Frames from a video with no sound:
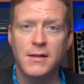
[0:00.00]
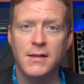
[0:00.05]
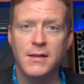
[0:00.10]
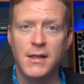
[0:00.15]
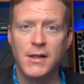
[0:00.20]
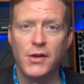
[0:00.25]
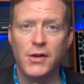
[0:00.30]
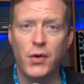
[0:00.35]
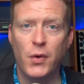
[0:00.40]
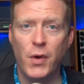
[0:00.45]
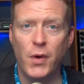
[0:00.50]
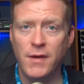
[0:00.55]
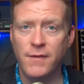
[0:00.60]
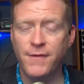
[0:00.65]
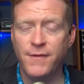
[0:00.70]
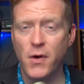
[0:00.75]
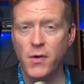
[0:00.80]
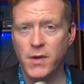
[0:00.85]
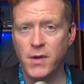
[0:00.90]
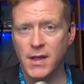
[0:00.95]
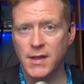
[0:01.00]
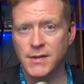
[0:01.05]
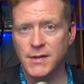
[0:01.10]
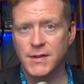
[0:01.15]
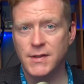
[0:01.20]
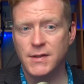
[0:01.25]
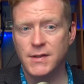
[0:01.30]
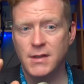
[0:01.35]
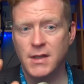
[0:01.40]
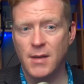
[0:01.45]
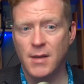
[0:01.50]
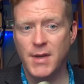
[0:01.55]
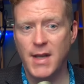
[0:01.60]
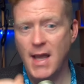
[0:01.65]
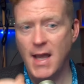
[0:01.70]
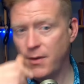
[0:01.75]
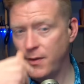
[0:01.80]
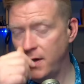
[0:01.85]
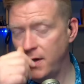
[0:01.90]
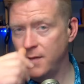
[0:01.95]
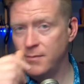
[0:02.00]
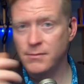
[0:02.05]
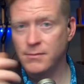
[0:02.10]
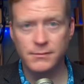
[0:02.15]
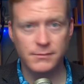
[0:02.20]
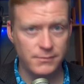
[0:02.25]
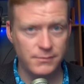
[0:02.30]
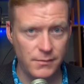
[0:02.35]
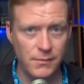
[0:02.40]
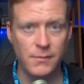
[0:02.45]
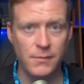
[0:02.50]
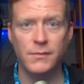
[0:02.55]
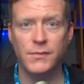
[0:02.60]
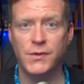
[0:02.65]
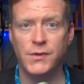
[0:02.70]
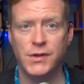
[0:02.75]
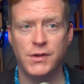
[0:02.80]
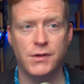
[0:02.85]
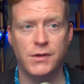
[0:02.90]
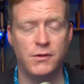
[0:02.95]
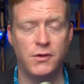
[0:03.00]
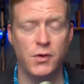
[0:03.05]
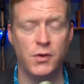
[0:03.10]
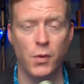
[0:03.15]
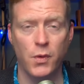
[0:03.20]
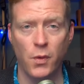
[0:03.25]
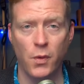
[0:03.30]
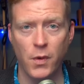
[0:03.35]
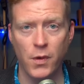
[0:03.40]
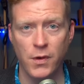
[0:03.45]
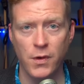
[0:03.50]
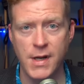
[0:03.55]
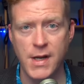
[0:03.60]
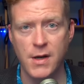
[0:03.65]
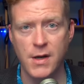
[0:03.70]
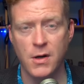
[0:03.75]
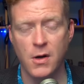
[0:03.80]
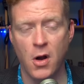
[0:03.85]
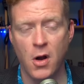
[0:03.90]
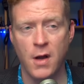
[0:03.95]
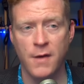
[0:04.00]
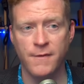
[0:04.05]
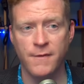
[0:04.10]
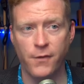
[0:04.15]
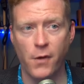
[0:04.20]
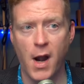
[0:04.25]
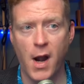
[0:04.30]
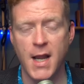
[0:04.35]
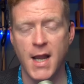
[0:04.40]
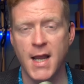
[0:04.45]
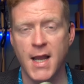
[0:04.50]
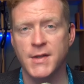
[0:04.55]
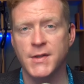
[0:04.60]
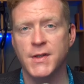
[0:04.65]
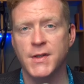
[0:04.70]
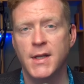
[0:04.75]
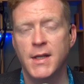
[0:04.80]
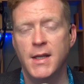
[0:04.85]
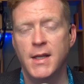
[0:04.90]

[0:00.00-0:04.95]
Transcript: Illinois in Focus coming out in just short order here on Fridays.